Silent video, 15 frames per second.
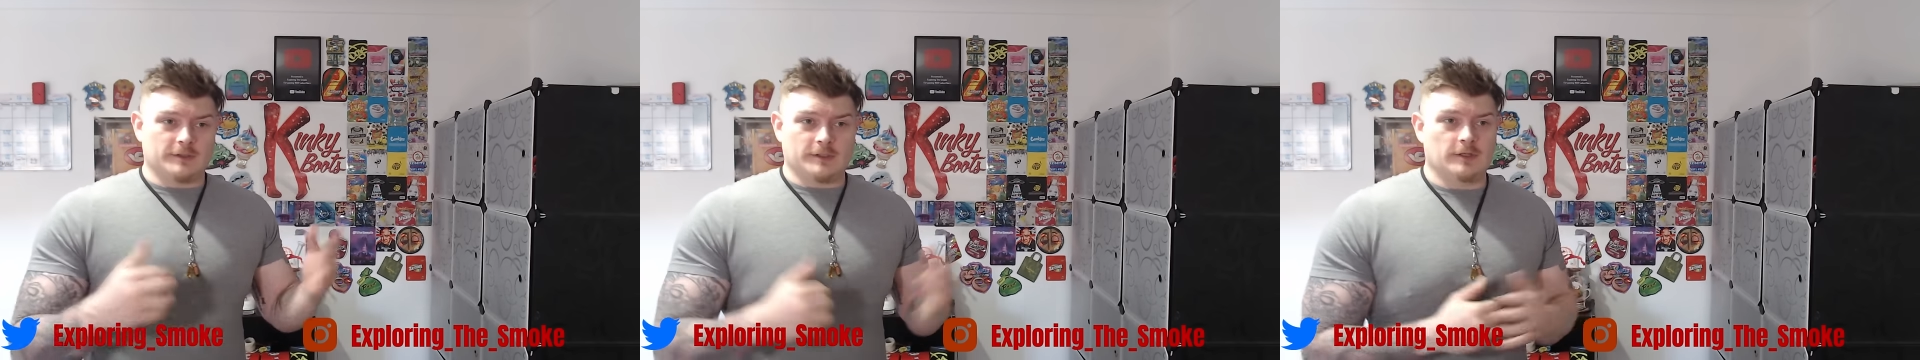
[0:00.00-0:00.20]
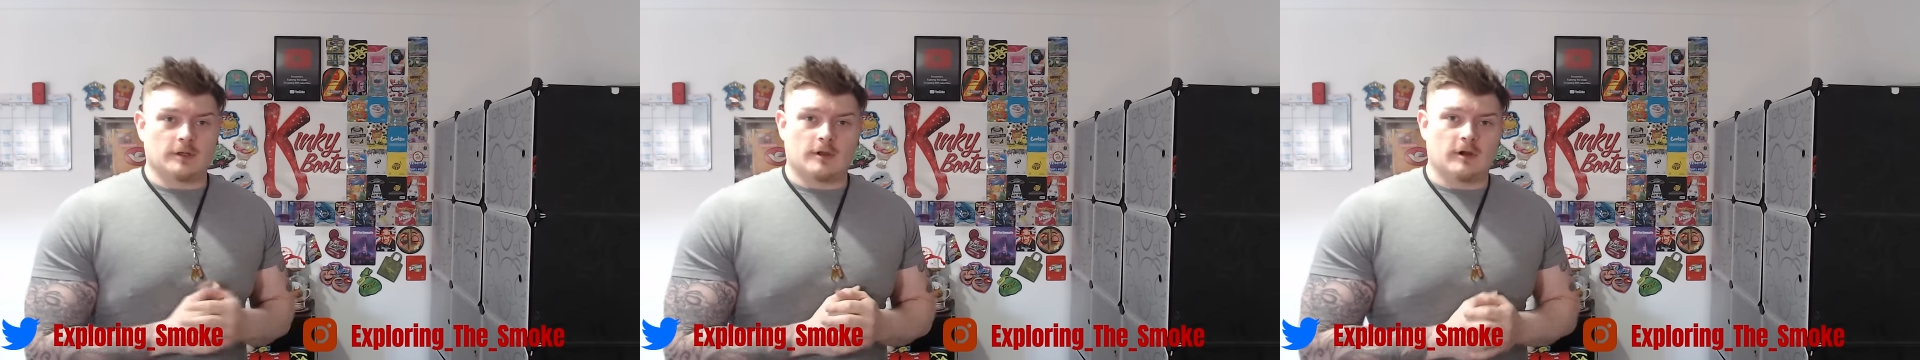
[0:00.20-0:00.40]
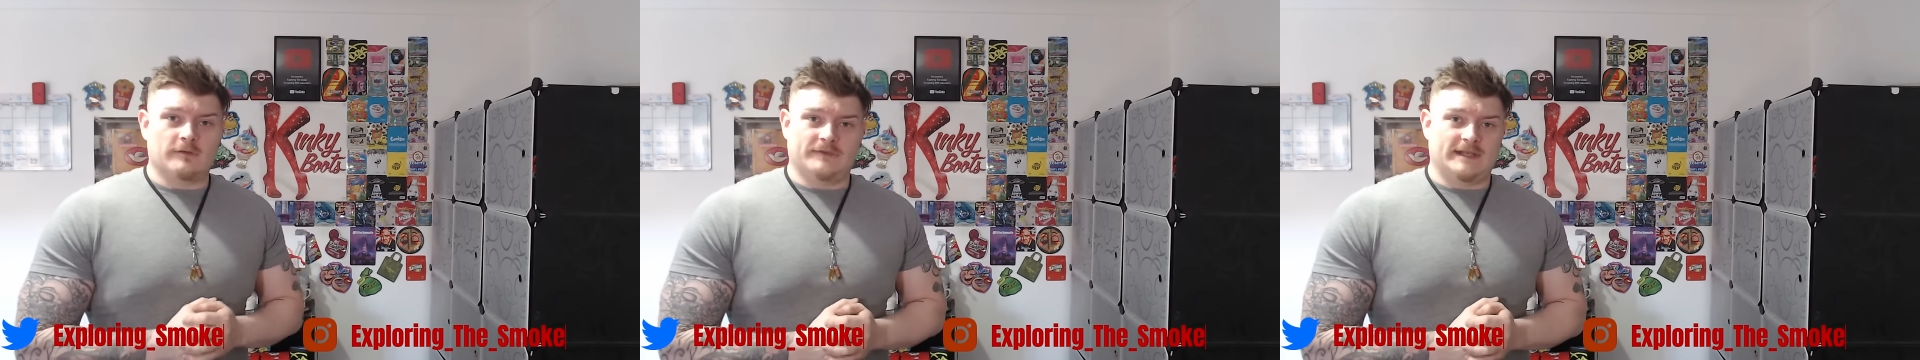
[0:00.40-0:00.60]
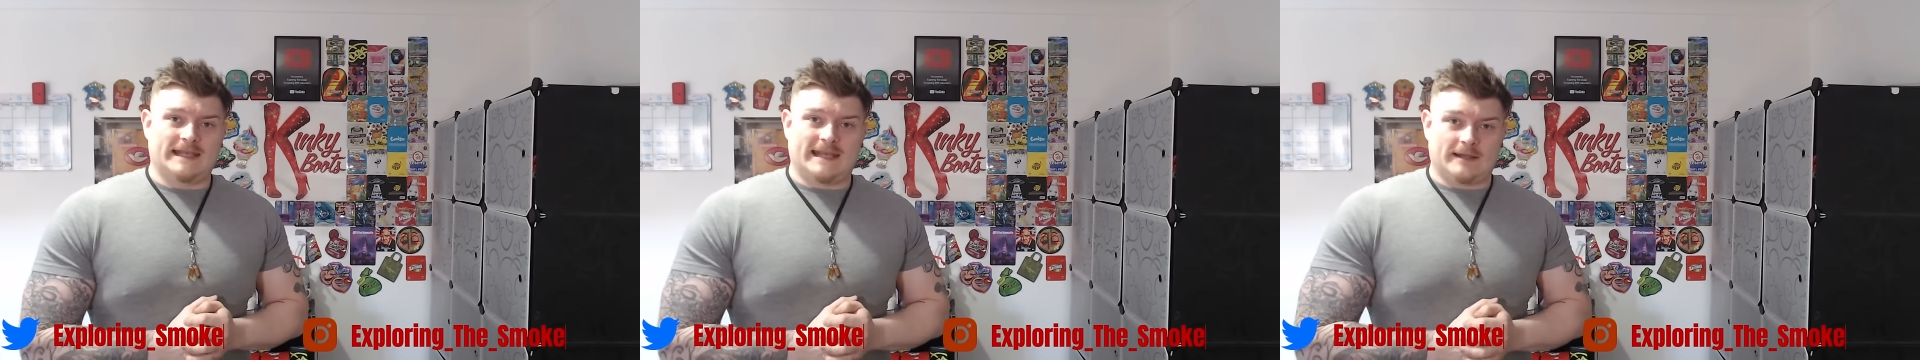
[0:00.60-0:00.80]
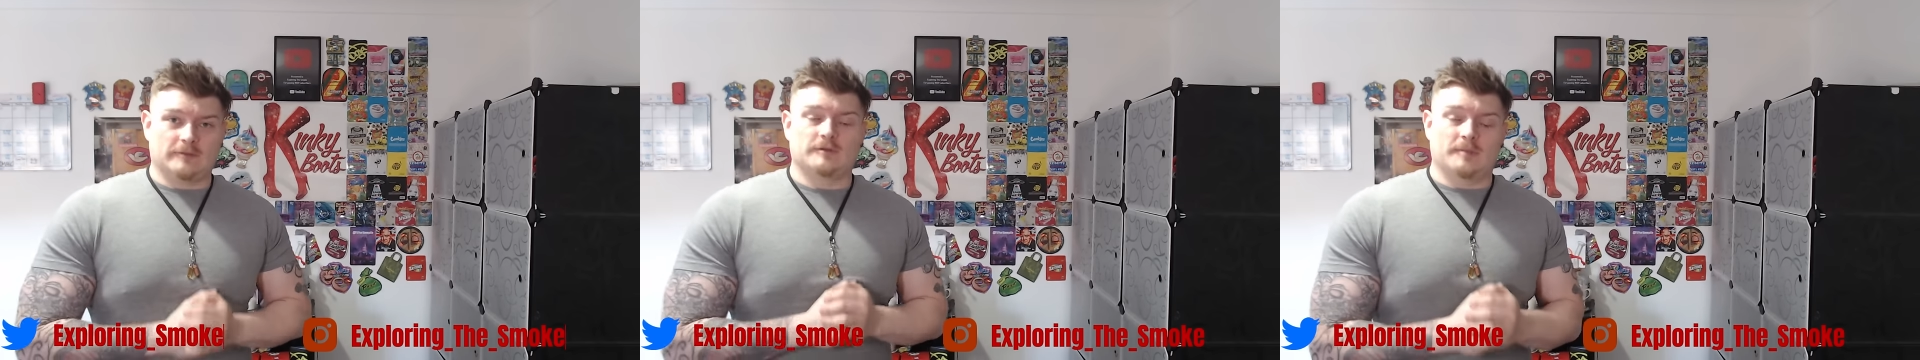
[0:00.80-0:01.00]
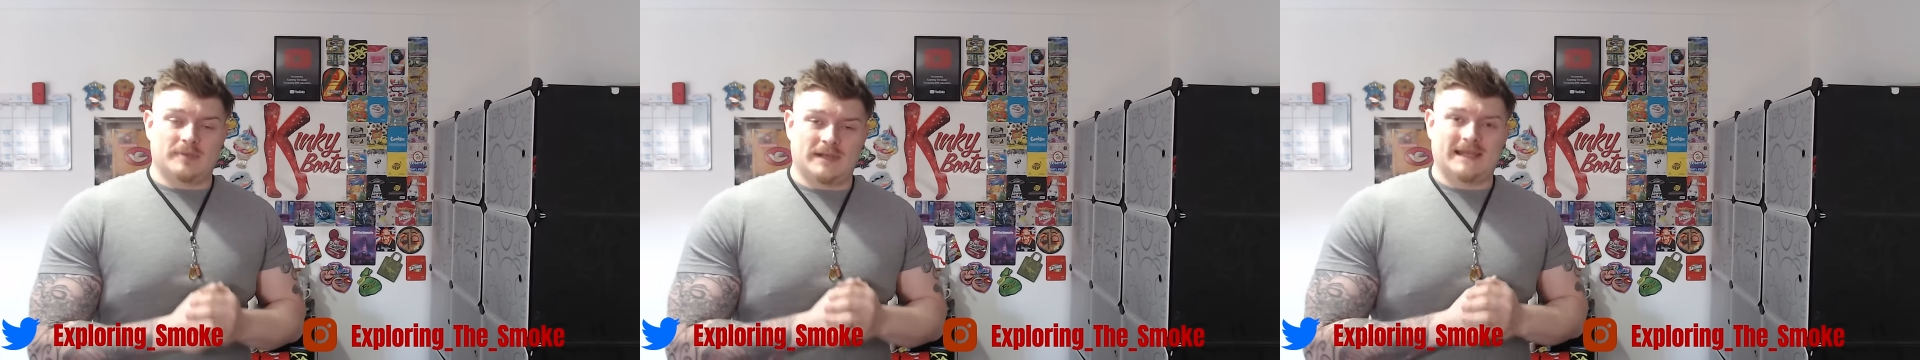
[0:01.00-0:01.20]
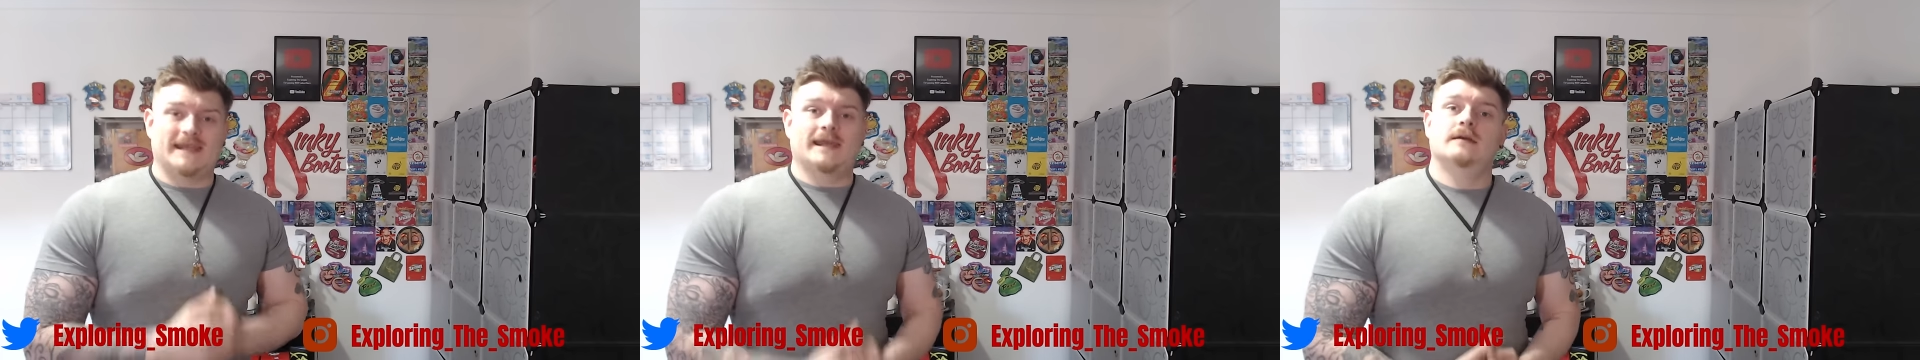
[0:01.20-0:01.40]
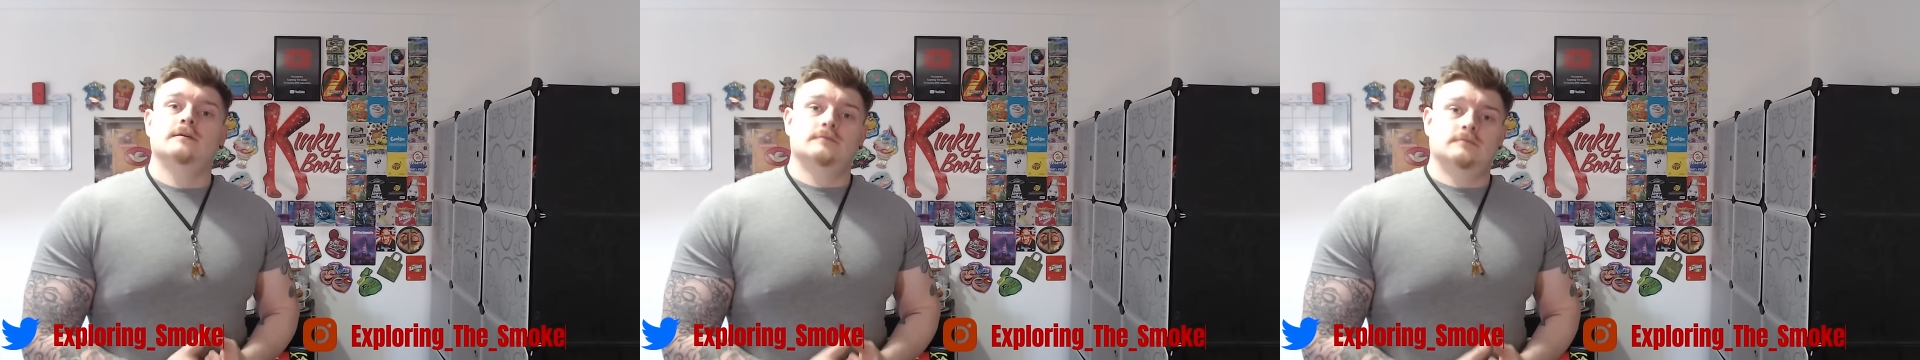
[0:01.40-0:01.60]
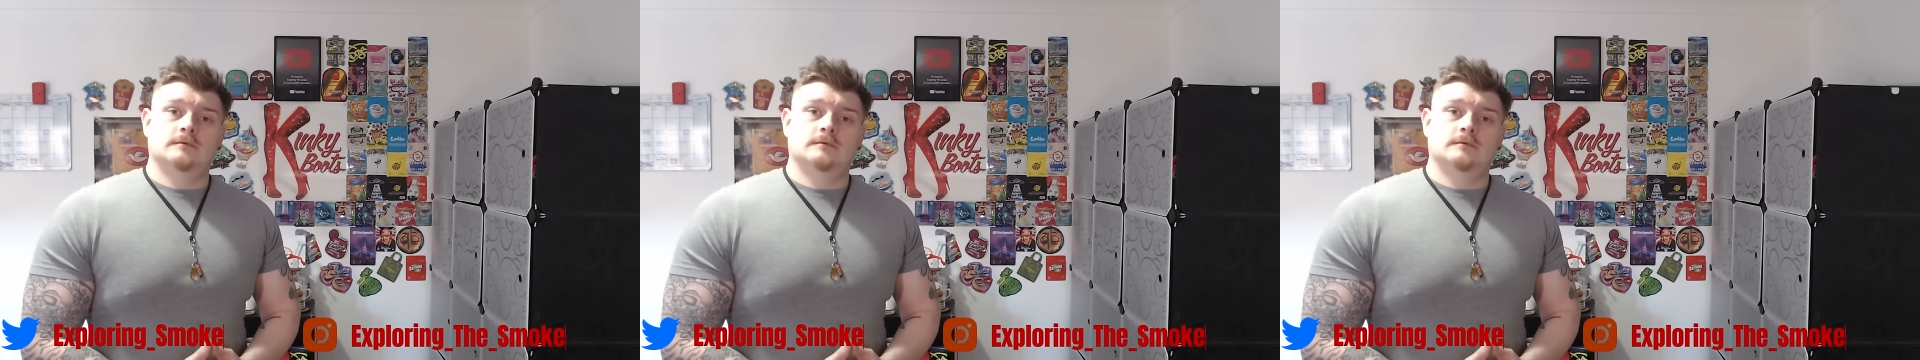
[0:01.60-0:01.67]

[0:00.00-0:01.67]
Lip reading: than a coffin now to play it.